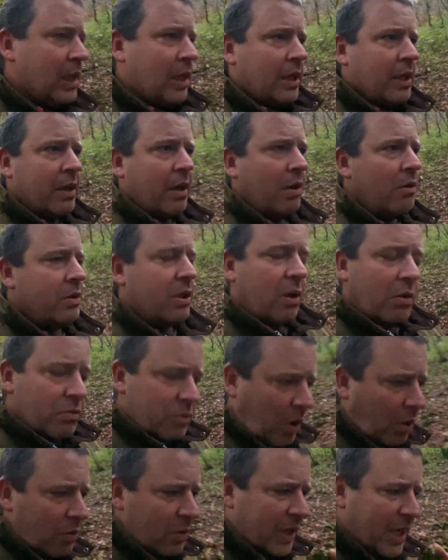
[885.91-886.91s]
You know,
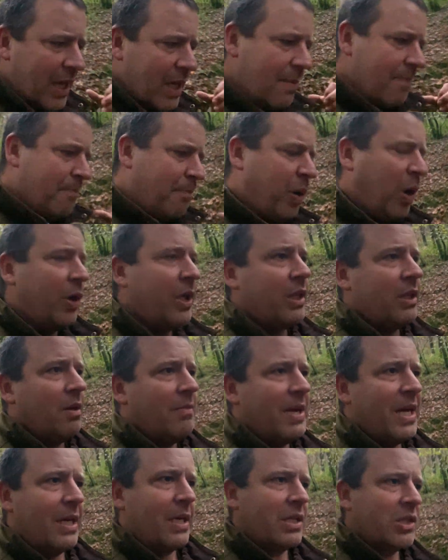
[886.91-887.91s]
don't keep putting
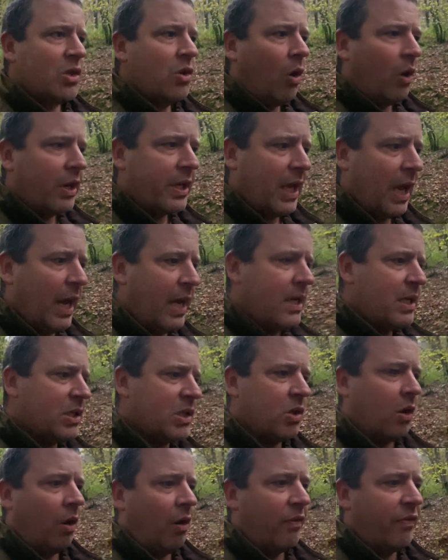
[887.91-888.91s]
them in. It's not a
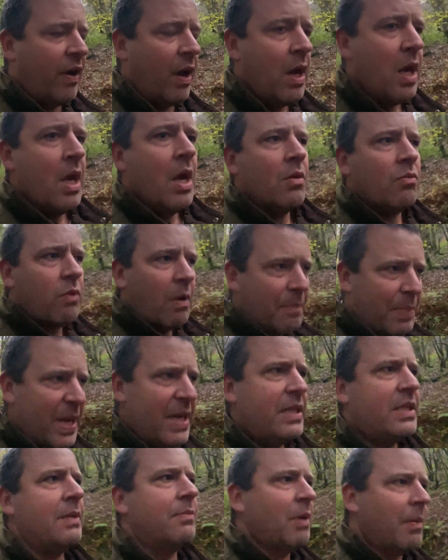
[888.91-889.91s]
case of
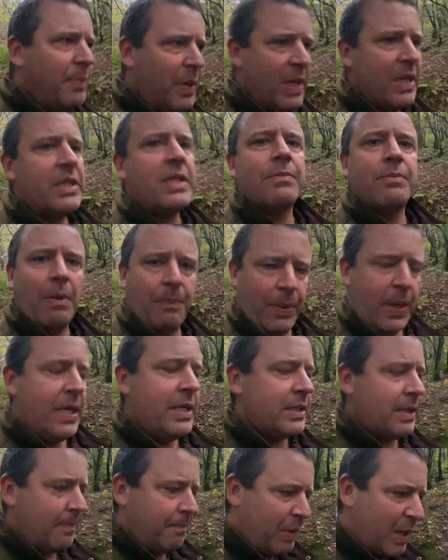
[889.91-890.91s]
repeating, repeating, repeating.